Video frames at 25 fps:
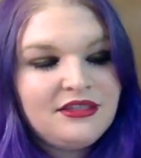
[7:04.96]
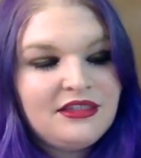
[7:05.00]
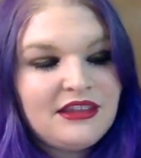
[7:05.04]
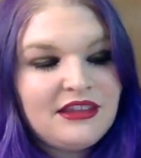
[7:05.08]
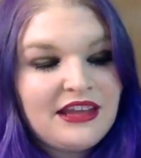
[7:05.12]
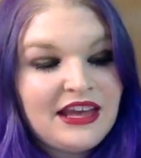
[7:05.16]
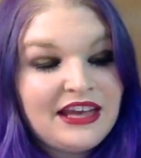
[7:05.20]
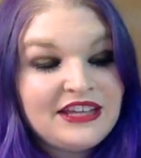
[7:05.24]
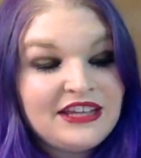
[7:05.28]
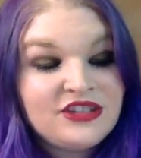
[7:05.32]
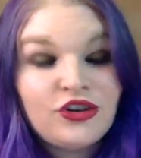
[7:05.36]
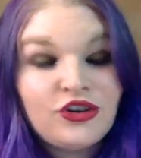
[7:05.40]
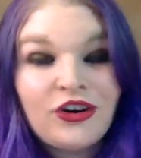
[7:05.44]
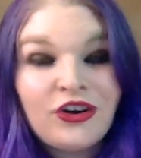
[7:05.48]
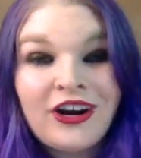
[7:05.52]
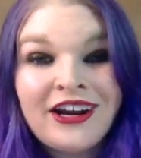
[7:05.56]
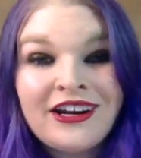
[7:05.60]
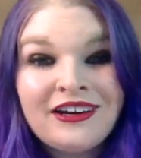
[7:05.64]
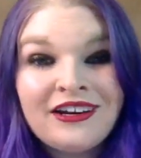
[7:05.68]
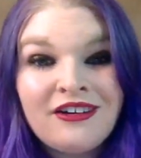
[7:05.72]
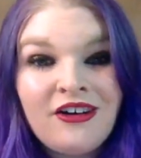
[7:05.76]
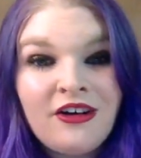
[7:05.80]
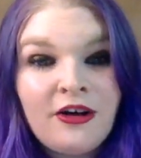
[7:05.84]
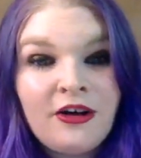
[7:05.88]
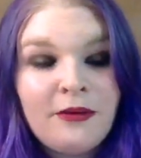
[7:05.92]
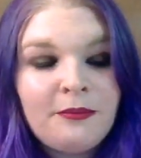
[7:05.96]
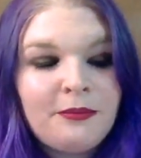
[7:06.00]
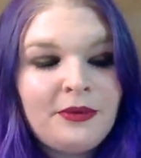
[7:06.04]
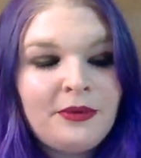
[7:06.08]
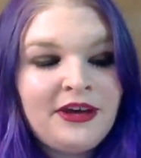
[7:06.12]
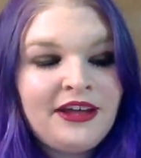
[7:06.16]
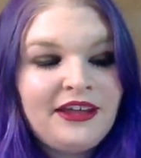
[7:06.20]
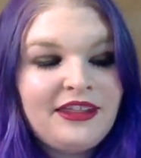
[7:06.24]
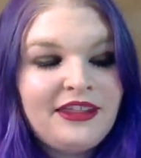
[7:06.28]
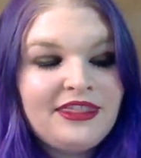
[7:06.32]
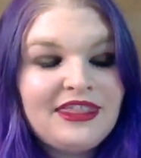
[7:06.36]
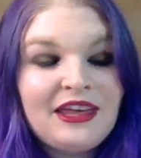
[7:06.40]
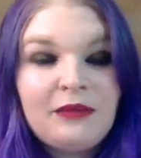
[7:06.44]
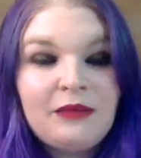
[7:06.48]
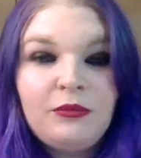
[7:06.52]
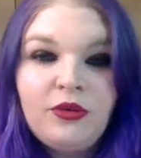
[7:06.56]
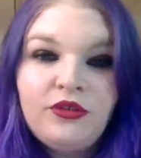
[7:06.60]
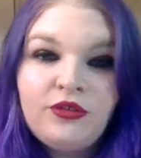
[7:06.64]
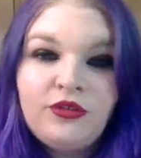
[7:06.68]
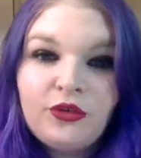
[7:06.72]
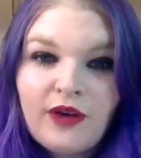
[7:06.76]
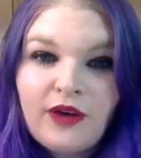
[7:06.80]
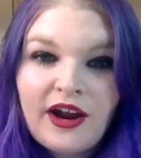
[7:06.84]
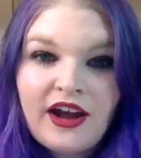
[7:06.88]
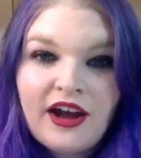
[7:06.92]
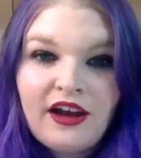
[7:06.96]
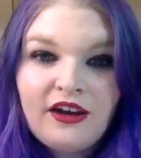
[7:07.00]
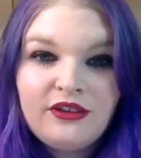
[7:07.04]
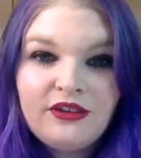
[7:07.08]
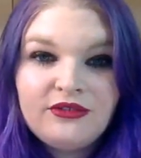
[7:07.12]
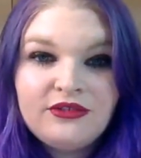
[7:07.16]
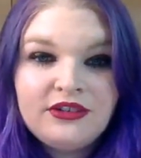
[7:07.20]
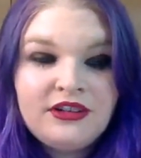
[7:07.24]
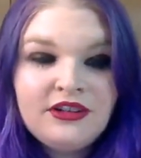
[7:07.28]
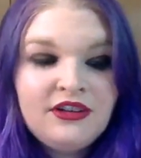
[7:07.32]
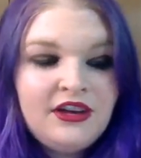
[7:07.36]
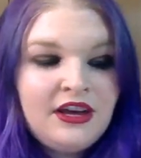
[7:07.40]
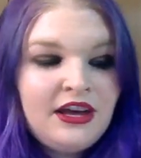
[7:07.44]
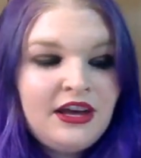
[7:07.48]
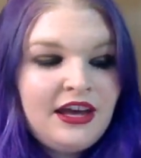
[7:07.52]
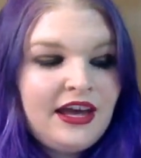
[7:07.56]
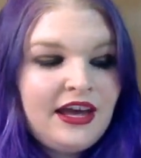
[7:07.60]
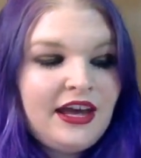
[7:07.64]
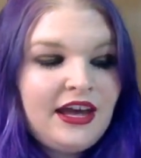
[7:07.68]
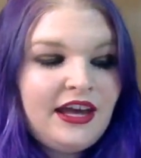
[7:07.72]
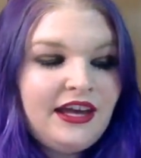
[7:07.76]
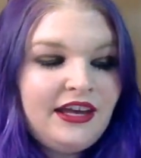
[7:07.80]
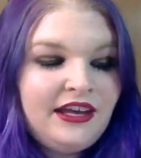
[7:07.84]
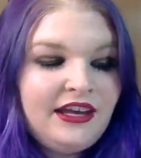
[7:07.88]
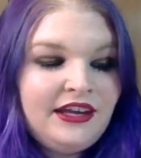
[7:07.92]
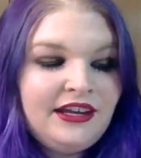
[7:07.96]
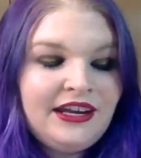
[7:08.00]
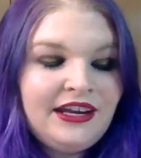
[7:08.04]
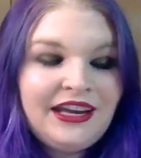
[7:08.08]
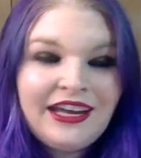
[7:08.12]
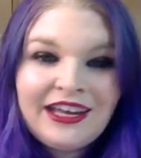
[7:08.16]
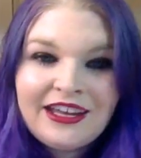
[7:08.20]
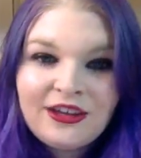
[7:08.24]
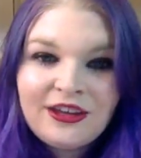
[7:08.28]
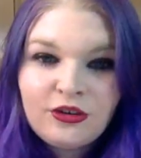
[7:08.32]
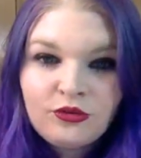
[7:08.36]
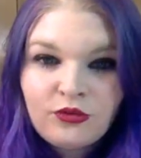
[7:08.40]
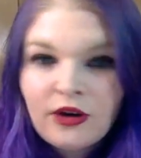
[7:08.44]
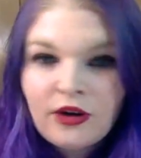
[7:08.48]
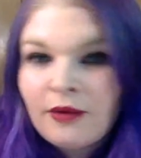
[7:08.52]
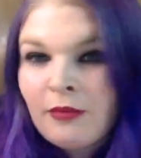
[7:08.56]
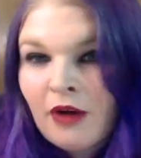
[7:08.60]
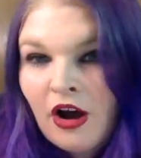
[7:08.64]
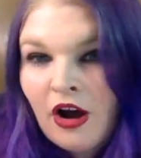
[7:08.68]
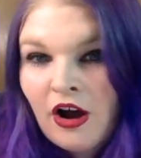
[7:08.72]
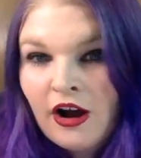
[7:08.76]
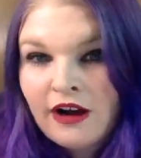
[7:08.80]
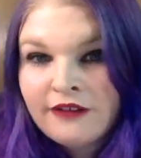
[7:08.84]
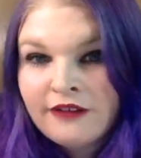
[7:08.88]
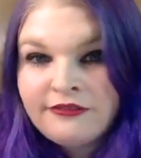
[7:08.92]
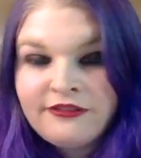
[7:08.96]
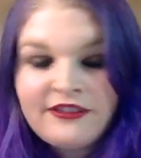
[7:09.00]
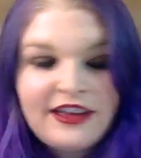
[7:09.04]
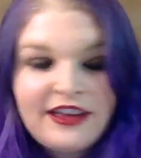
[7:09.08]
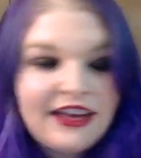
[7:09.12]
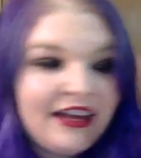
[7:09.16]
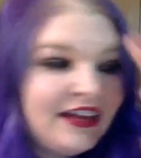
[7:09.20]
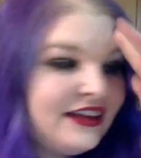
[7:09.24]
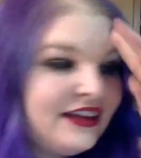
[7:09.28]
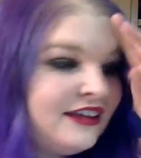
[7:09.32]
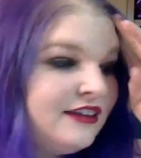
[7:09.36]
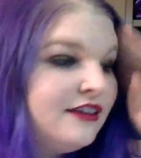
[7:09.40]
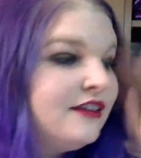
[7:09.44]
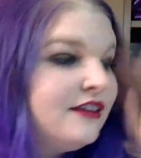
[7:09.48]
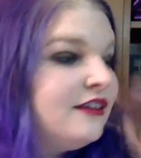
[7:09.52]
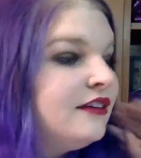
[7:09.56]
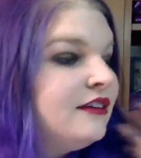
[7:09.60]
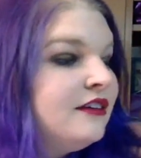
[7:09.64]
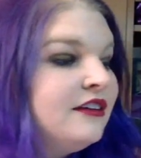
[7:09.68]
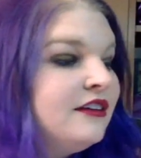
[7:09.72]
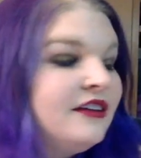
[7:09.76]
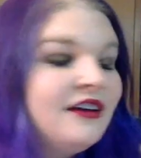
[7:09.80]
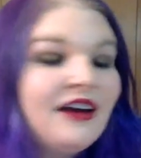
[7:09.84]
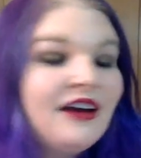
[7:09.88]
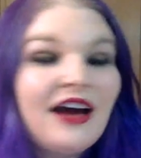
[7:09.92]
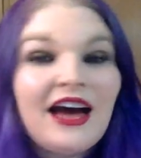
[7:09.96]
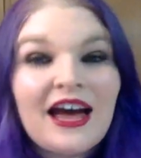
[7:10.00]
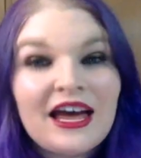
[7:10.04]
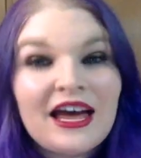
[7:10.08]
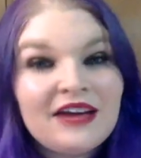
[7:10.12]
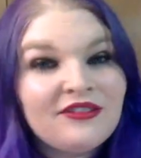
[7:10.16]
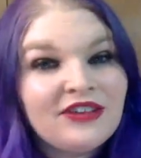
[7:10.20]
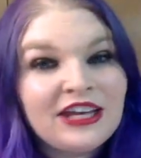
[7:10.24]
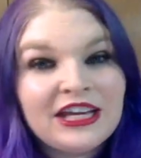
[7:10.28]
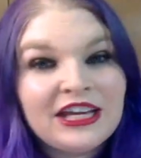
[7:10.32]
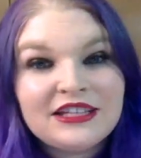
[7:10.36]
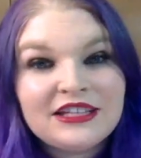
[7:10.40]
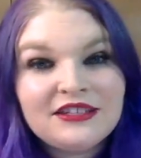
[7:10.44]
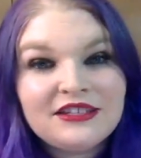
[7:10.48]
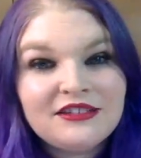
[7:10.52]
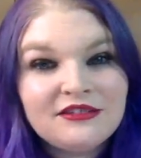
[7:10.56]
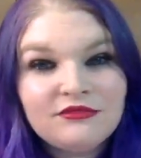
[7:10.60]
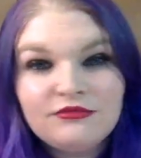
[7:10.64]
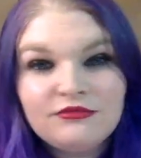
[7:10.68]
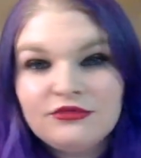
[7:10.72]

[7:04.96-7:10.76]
it's great and all, but they move around and it can rub off, and I have kids.